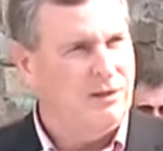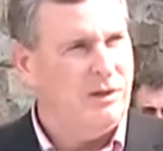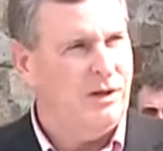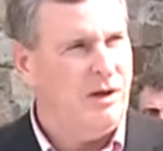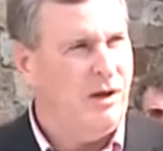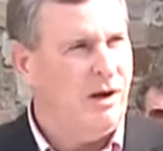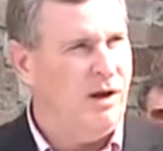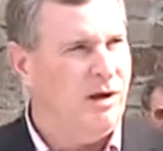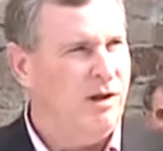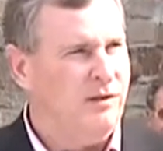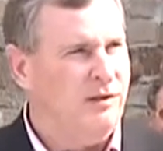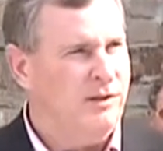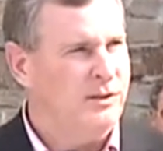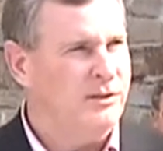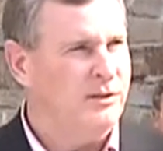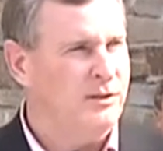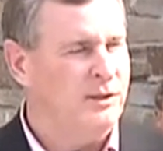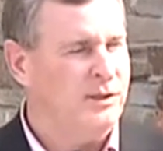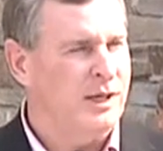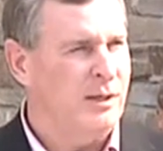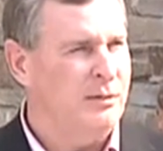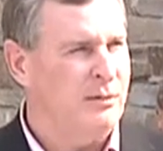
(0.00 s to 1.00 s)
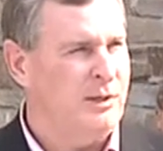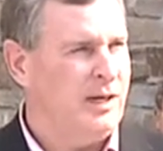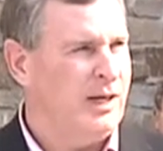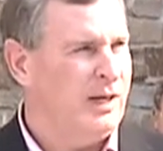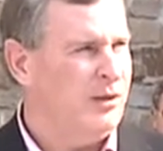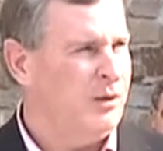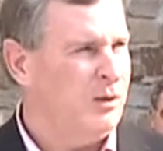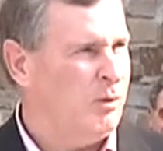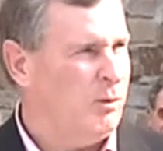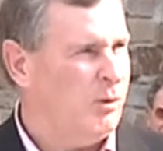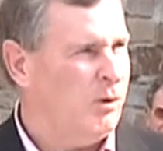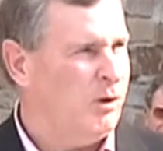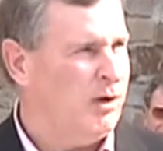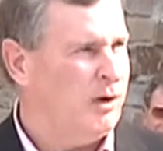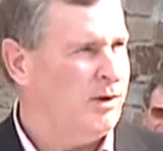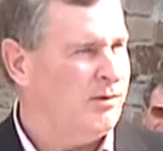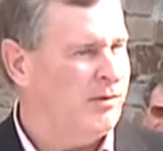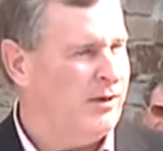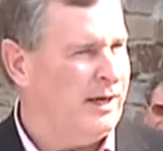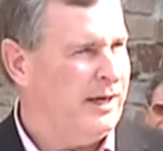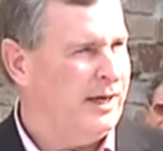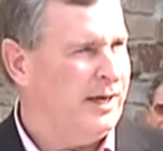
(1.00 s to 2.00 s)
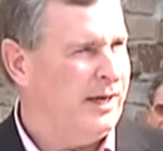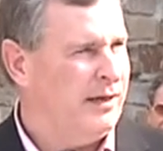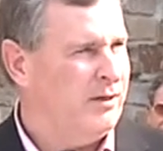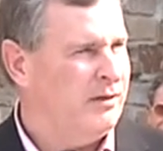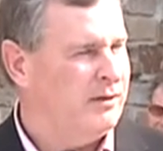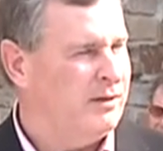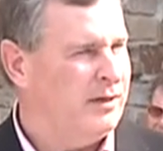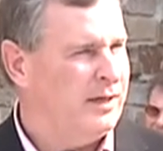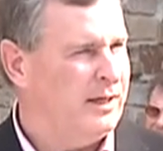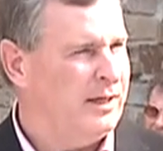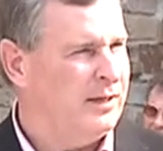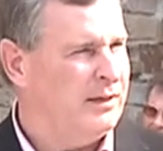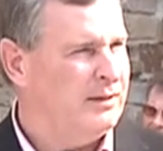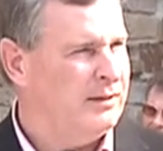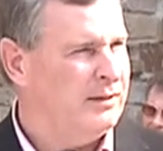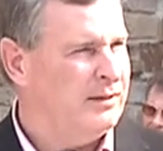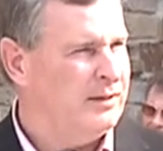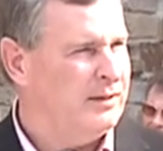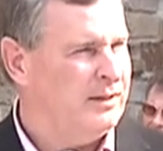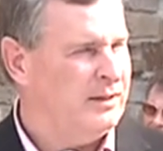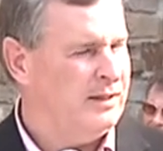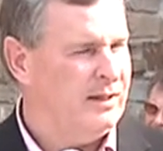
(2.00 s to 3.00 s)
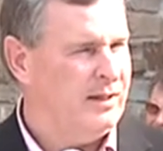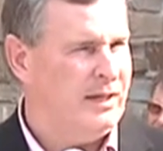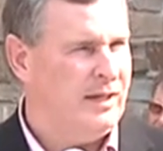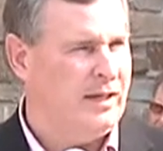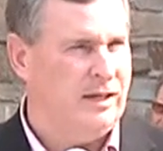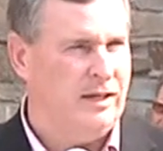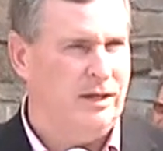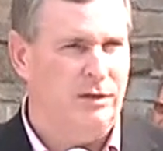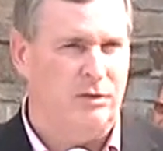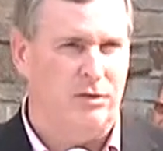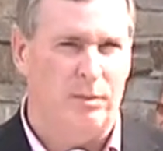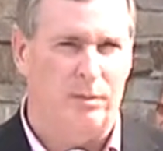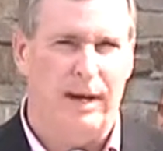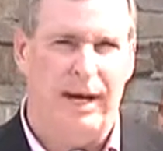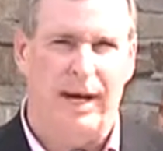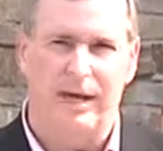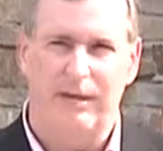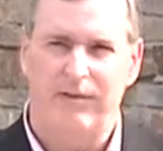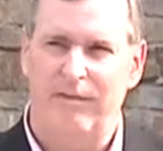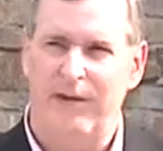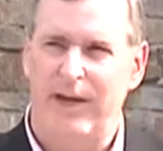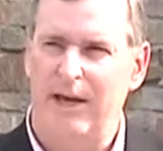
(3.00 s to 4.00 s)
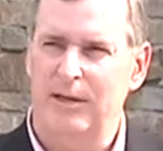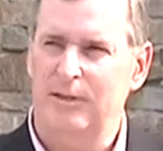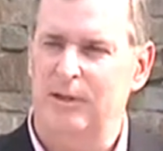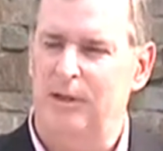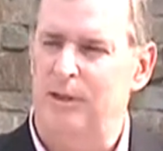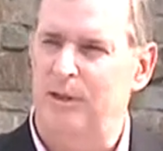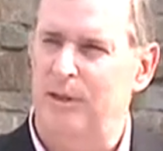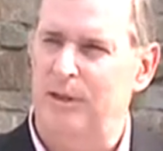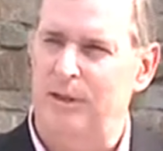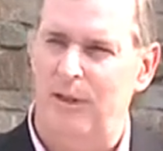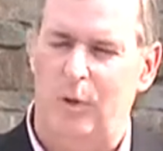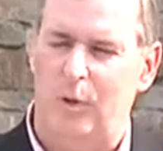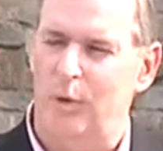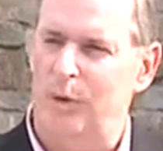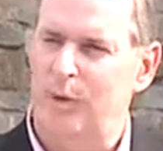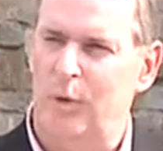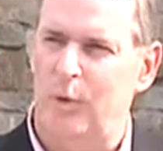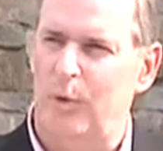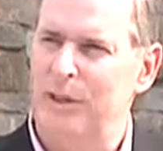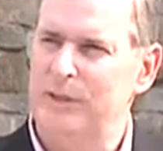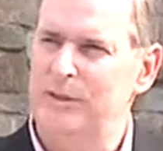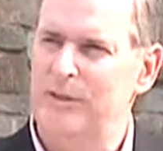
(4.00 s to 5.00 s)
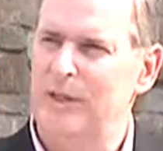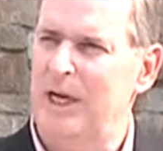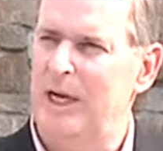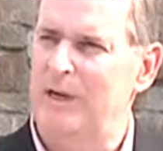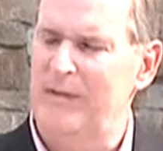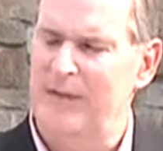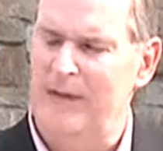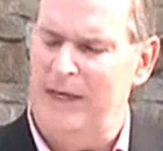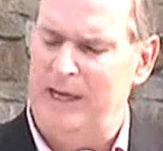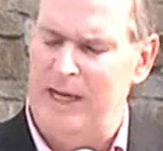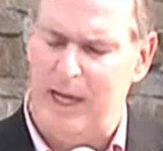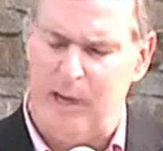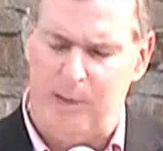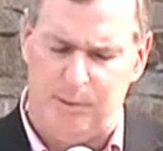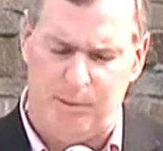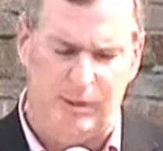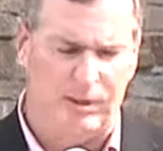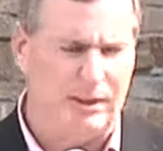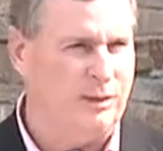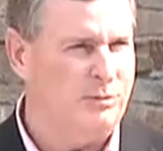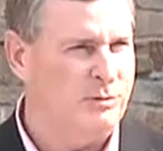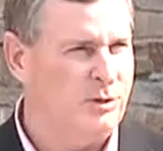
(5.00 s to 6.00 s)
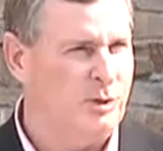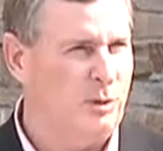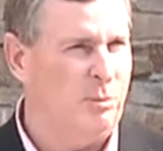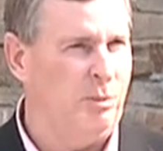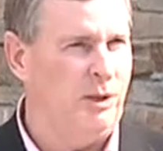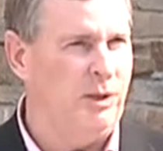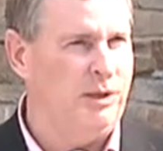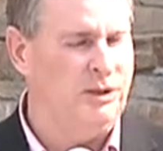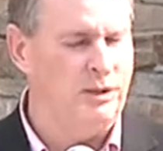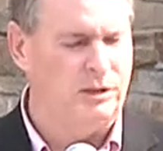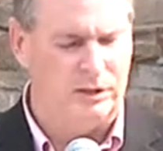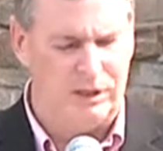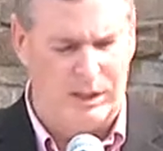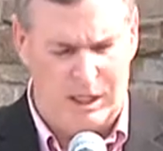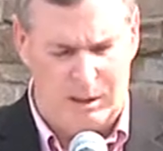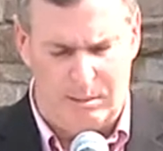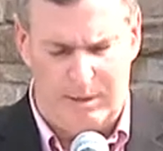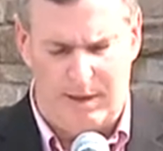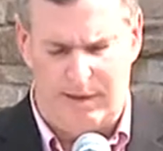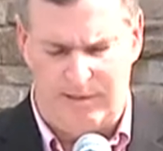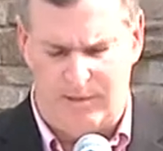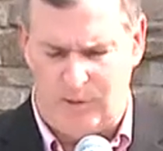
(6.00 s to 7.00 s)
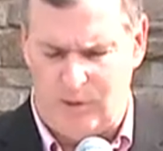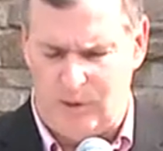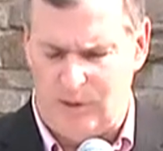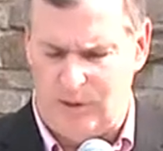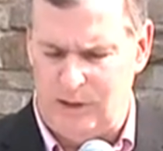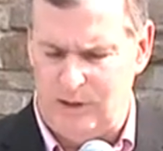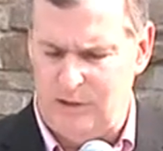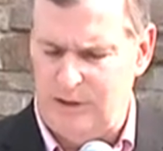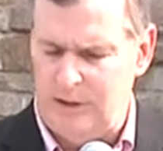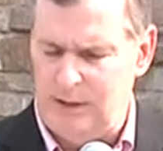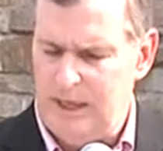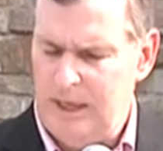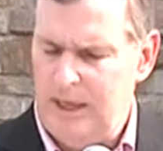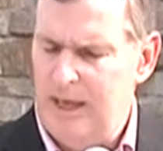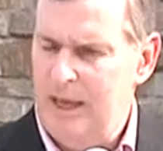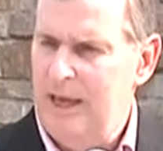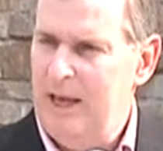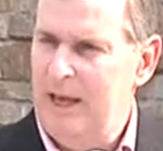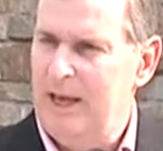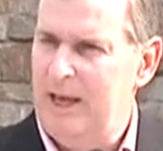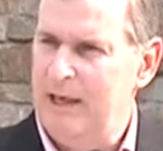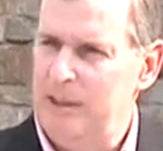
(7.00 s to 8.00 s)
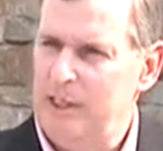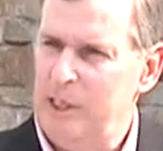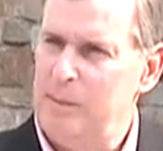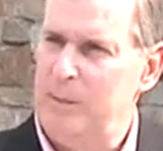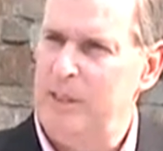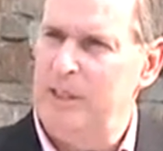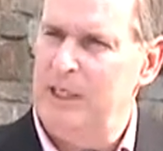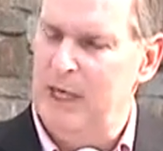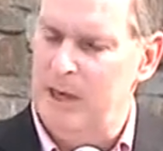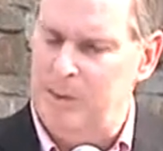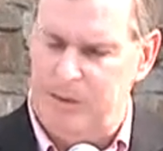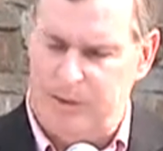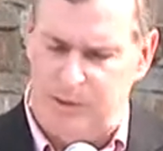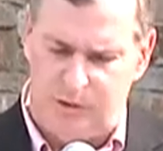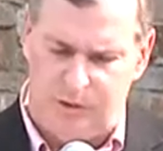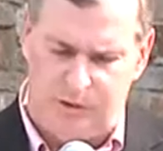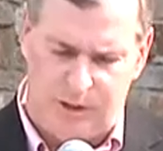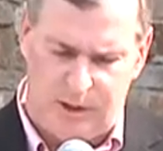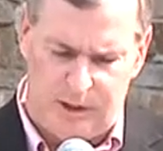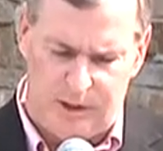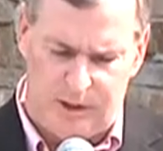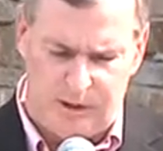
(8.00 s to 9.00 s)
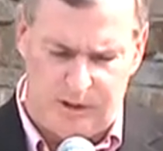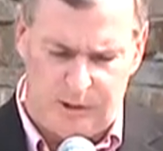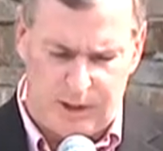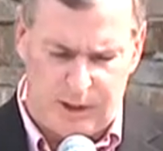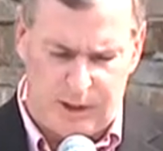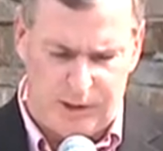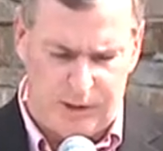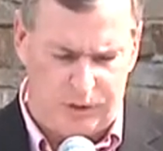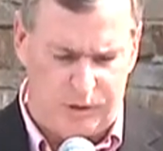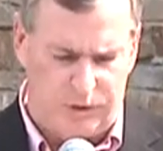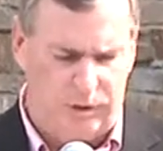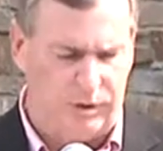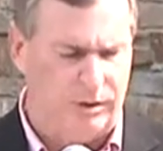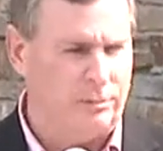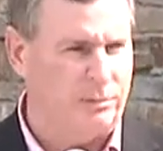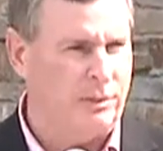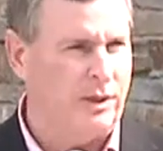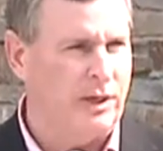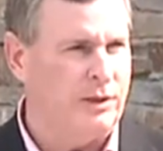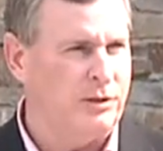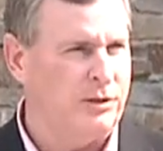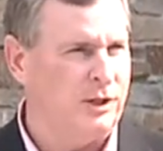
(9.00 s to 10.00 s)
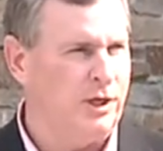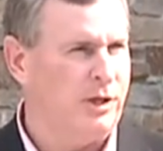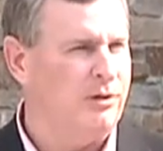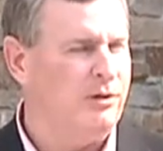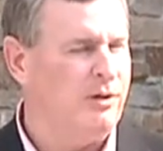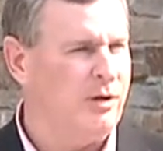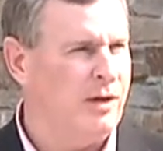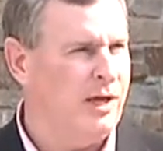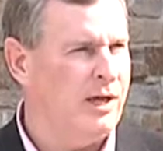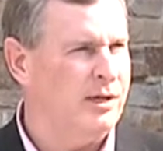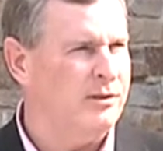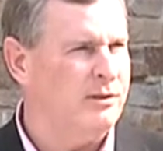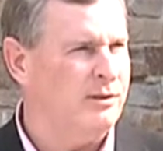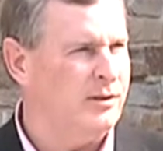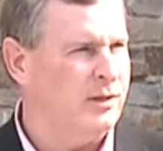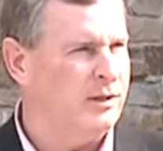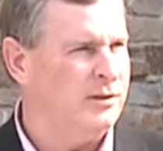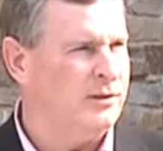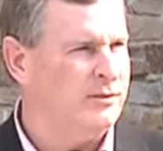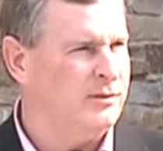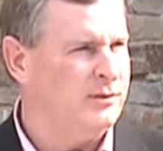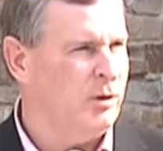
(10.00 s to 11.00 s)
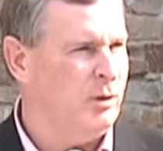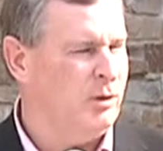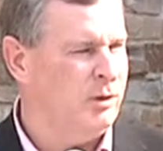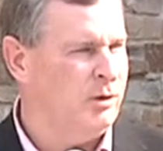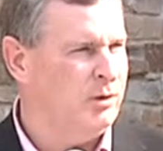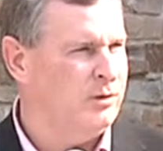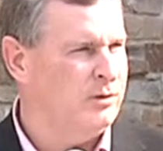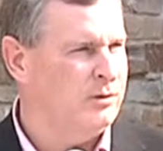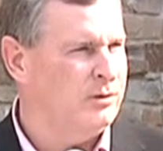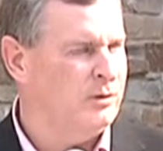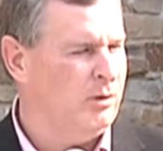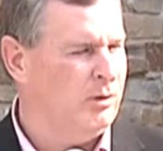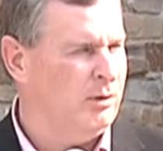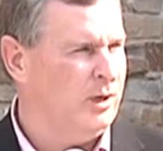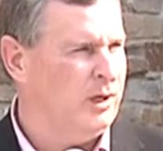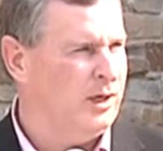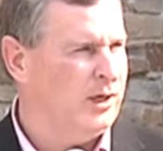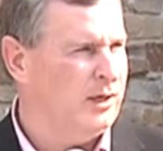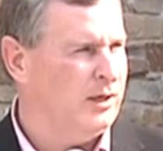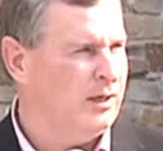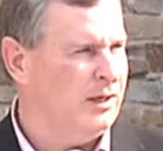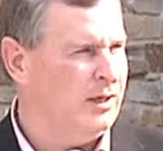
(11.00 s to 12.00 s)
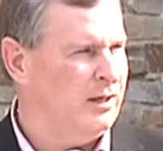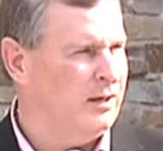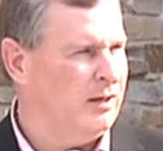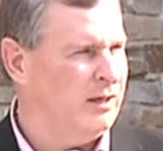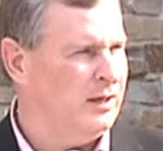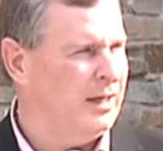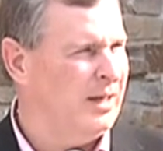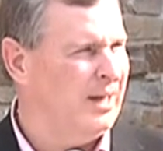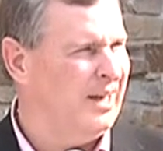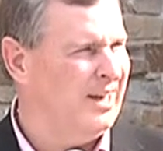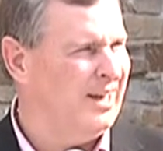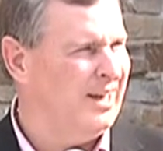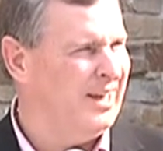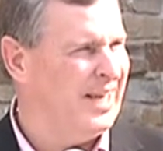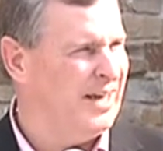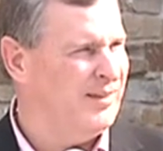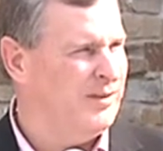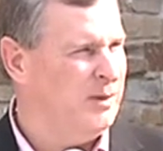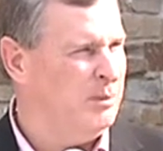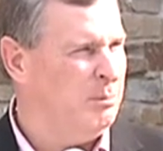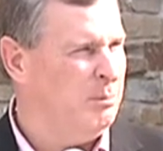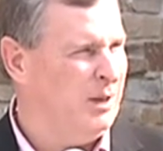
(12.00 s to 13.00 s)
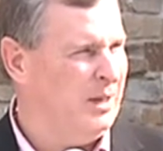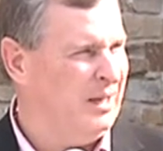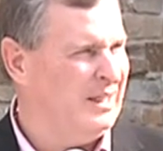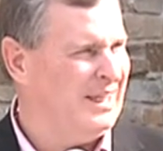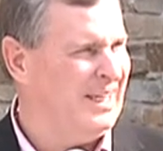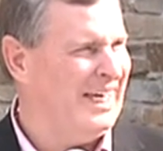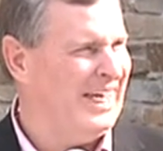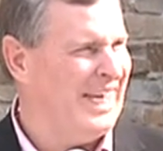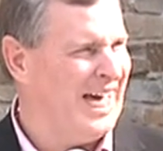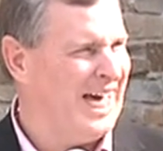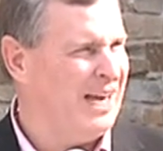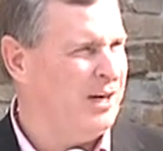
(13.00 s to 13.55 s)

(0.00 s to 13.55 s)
all of this has come together to work right now in a dramatic fashion here on the northwest side of Indianapolis, and I'm so pleased that you came out for this. DPW and the Citizens Energy Group shared the cost of this of total nearly $11 million.